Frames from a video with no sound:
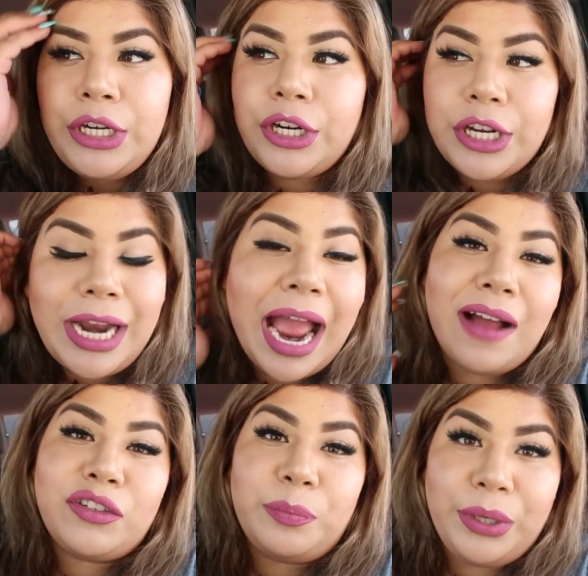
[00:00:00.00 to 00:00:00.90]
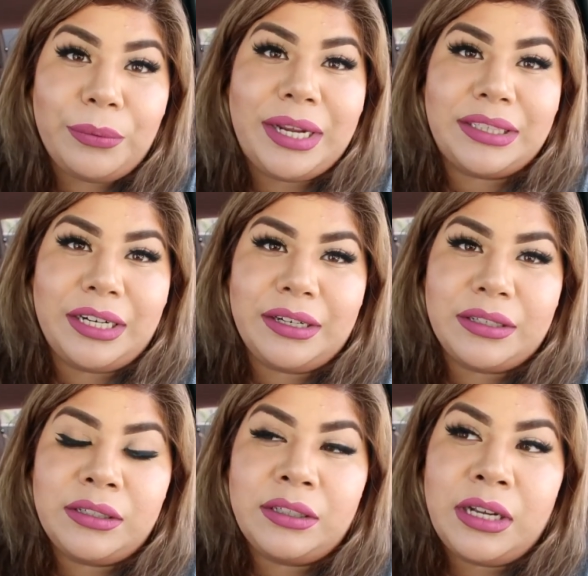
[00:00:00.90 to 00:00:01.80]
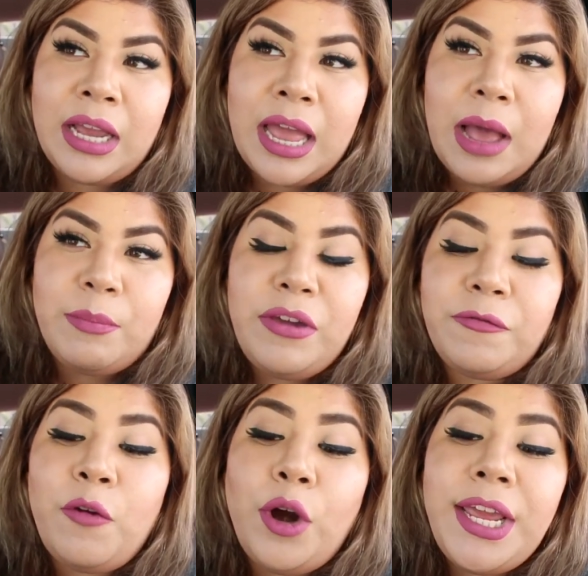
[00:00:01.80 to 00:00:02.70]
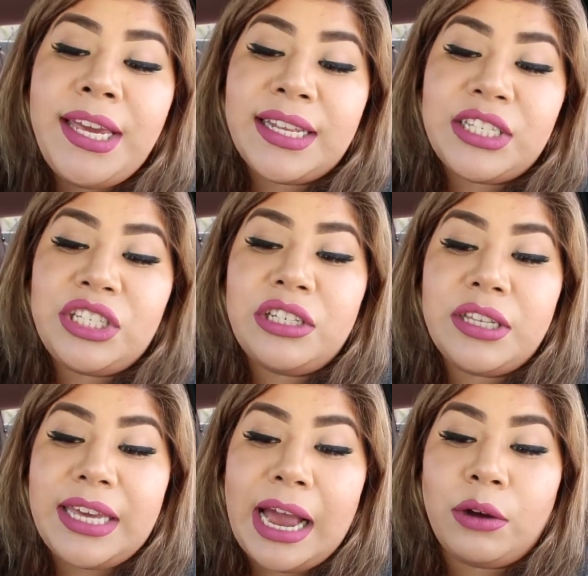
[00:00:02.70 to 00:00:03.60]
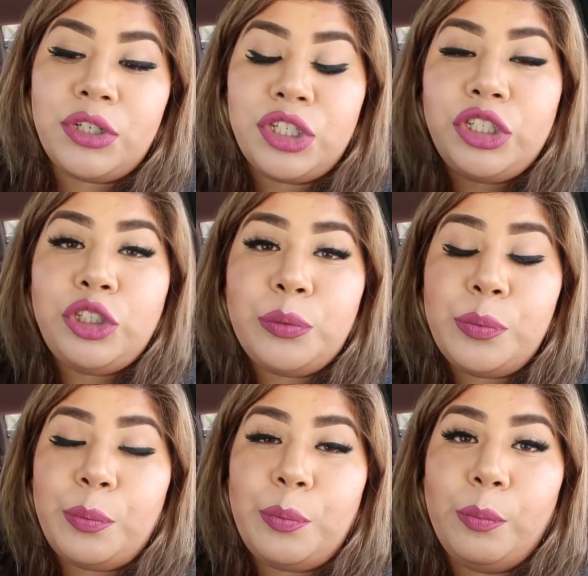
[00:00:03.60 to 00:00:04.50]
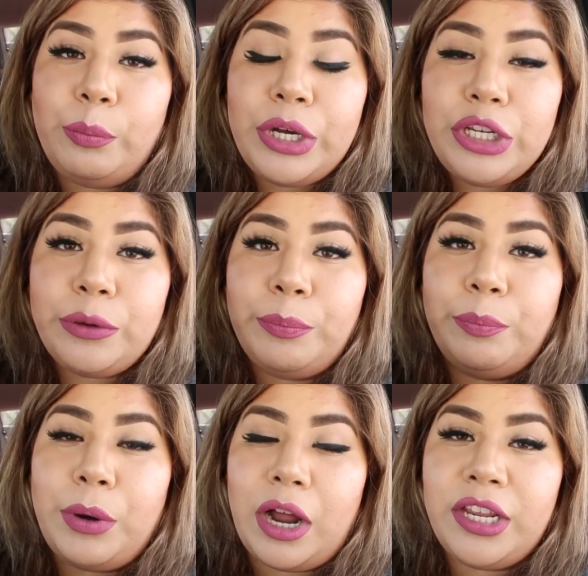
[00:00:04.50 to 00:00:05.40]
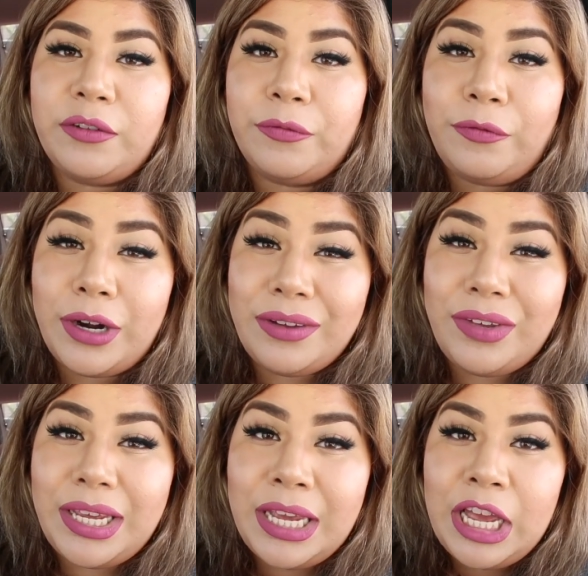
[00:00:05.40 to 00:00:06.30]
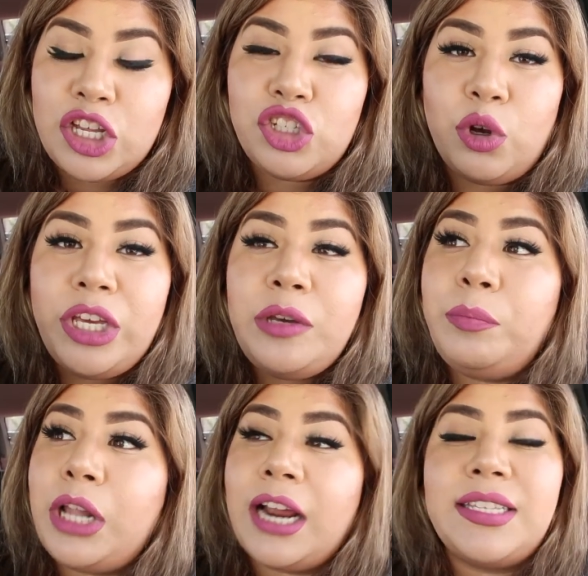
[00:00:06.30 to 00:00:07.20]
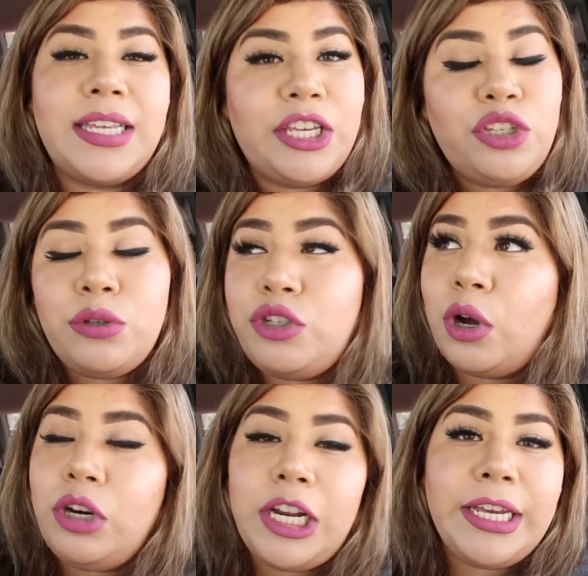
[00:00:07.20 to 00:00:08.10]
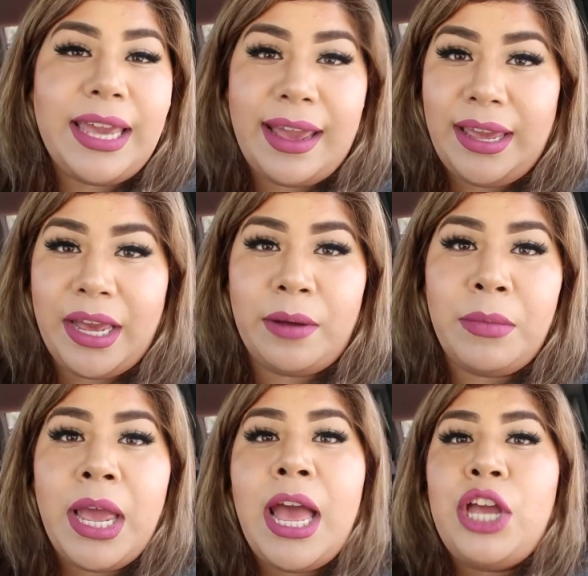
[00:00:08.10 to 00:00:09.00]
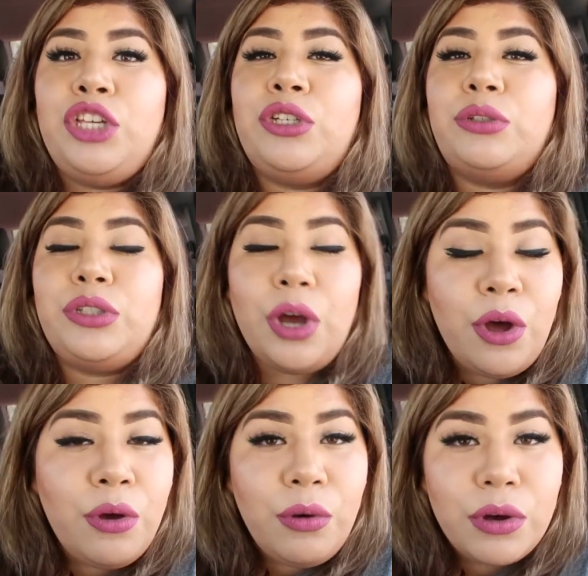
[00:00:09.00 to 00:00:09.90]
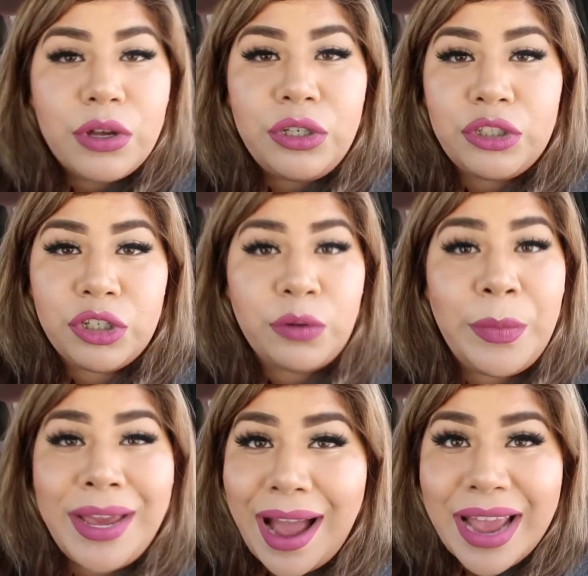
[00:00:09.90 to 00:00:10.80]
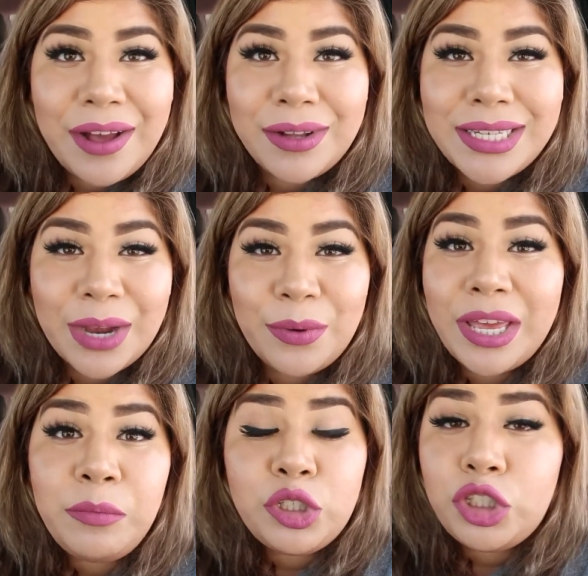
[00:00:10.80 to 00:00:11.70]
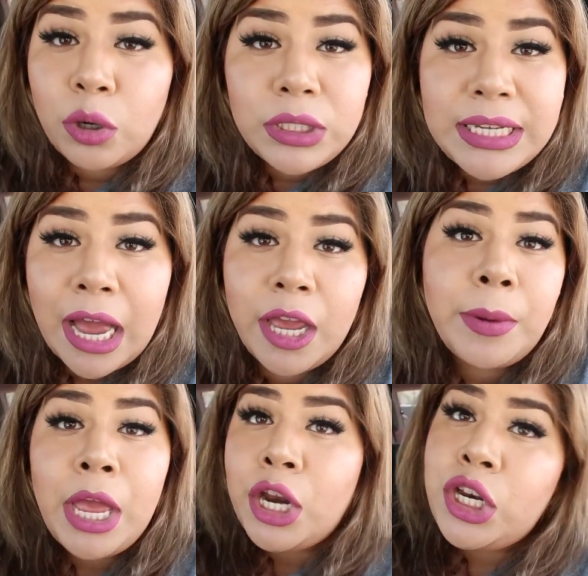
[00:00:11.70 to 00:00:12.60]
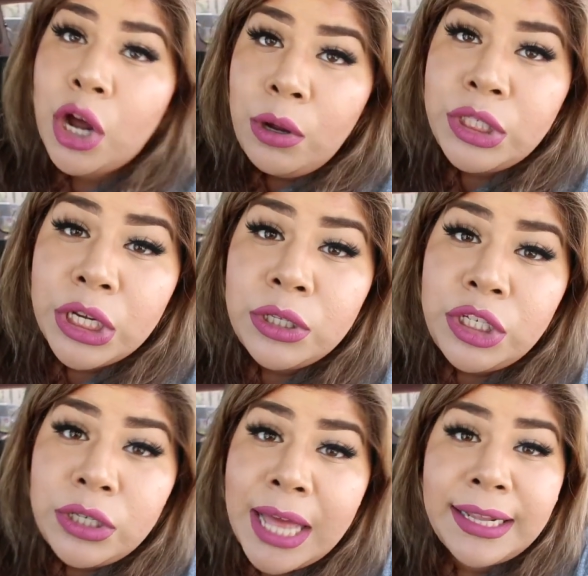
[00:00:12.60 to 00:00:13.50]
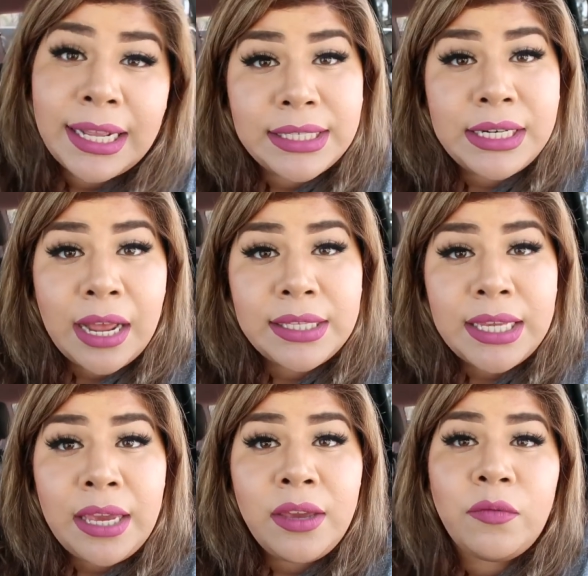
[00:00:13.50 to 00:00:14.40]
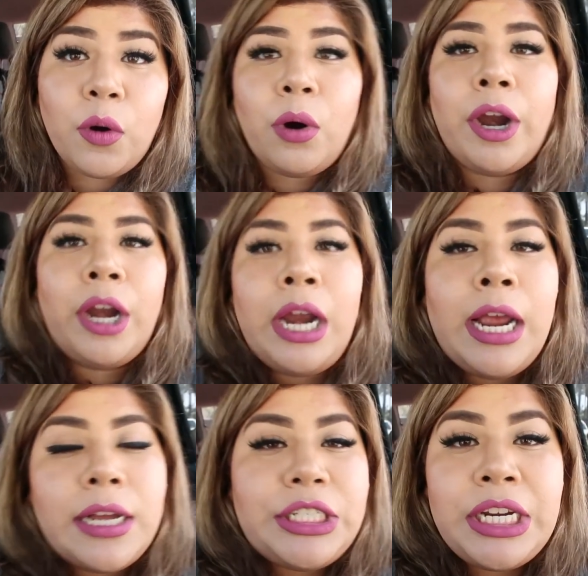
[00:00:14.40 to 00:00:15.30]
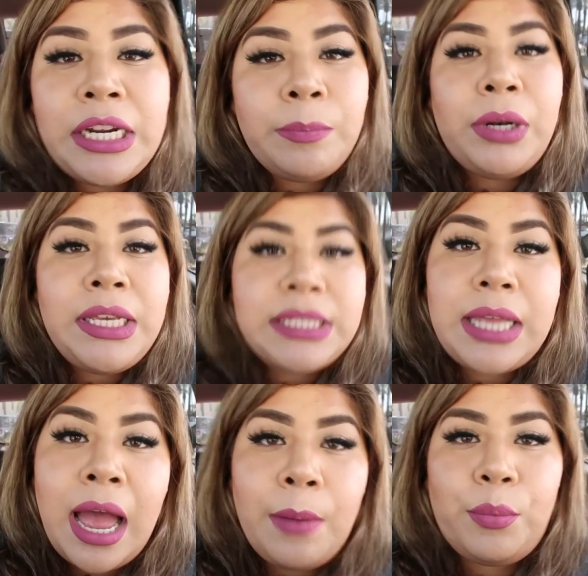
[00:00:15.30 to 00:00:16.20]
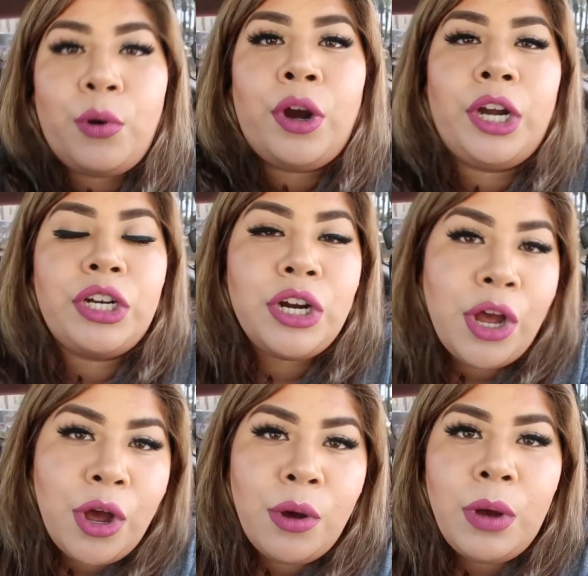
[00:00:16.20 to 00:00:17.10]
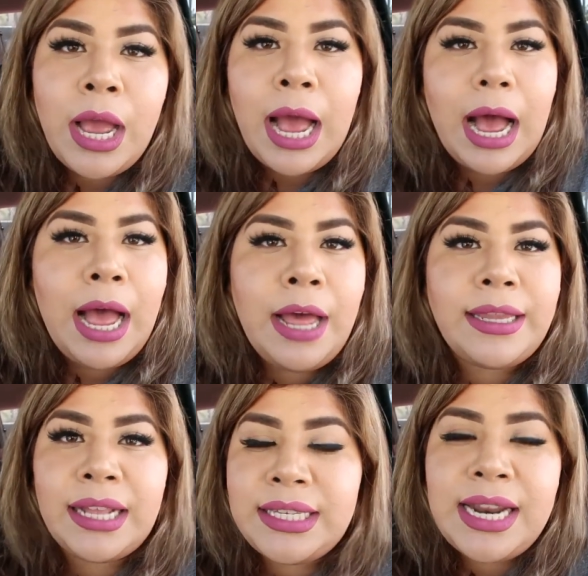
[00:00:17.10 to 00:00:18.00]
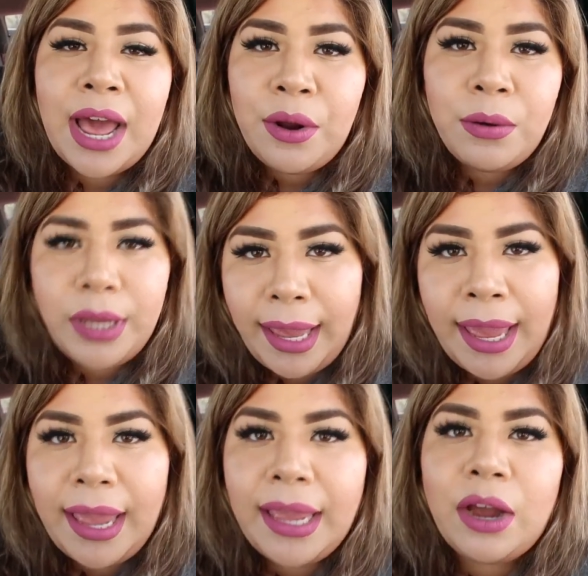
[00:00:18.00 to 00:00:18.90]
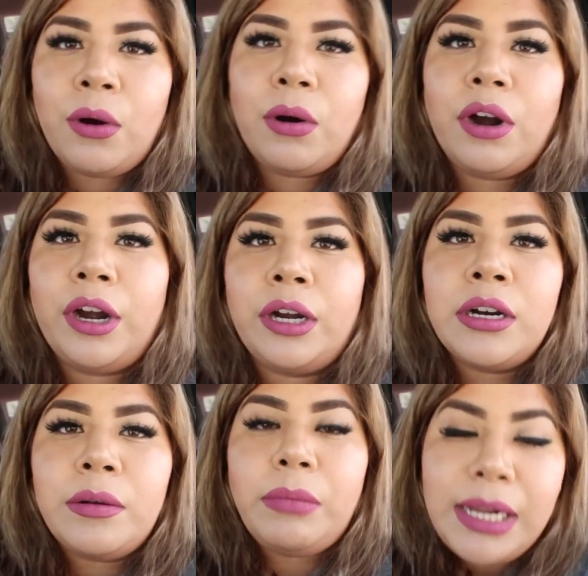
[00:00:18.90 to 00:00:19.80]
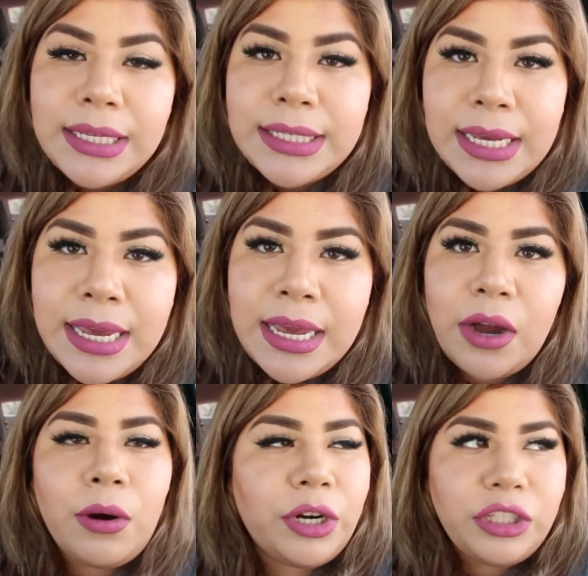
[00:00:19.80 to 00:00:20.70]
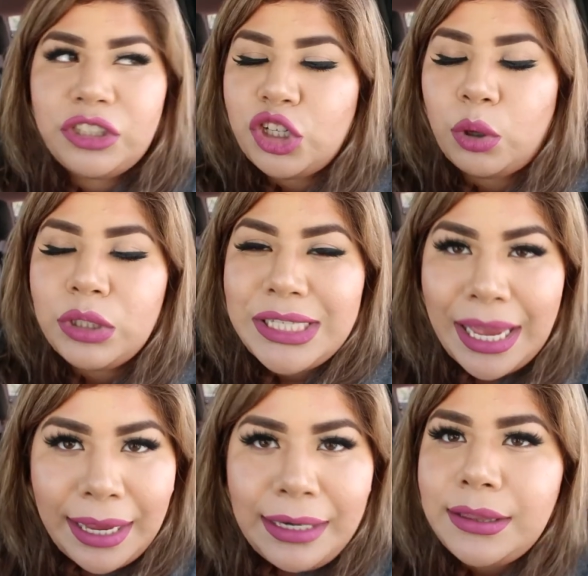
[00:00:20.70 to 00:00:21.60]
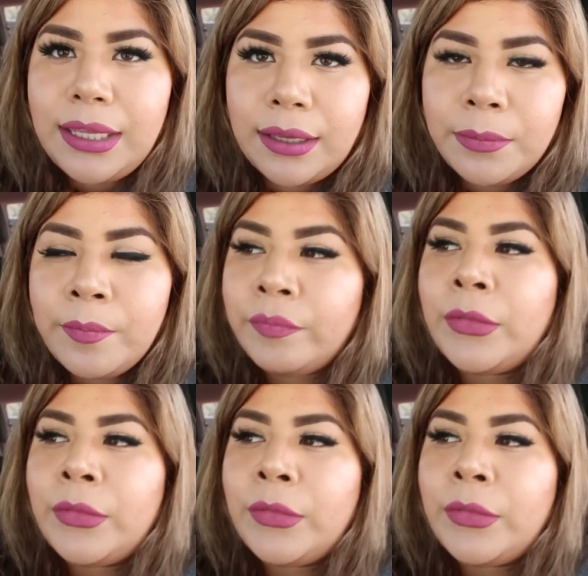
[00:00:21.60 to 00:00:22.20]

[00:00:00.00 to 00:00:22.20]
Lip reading: you're gonna have to be right there. Before he gets to the couch, you put your body in front of it so he blocks it. You don't look at him. You don't make eye contact with him. You don't tell him, no, don't do that, that's not safe, or Jaden, please stop, or no, that's not okay, or please sit, or you don't say anything.